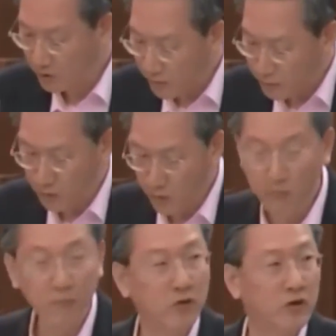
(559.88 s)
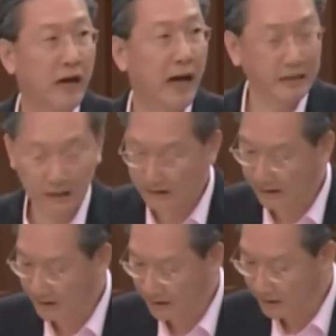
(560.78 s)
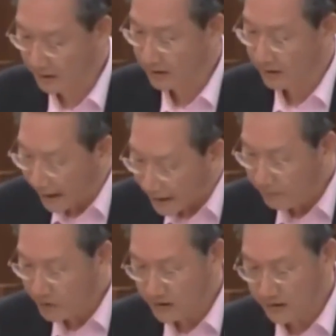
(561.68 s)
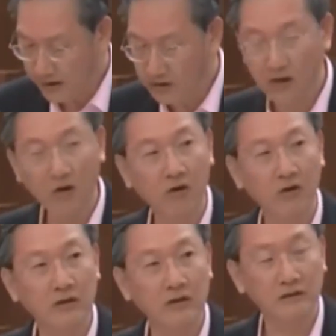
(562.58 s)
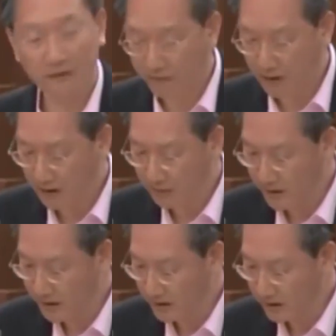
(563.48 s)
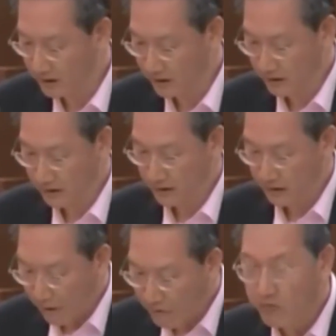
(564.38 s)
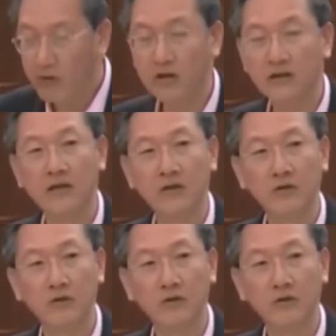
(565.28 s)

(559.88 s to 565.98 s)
to promote mutual understanding and appreciation across different communities. And we will continue